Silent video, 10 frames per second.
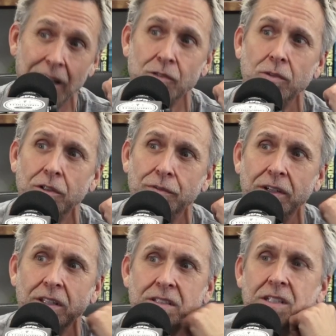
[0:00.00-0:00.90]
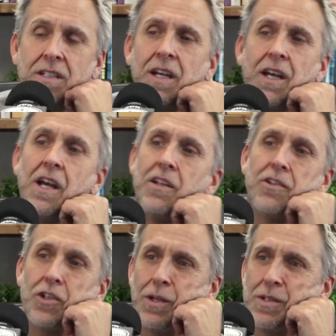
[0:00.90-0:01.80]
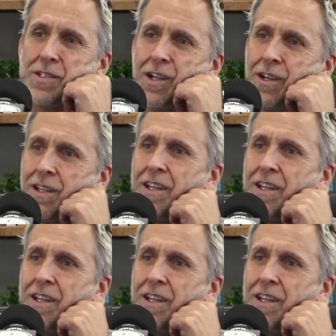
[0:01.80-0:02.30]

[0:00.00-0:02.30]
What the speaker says: what your faith is in? Don't get me started.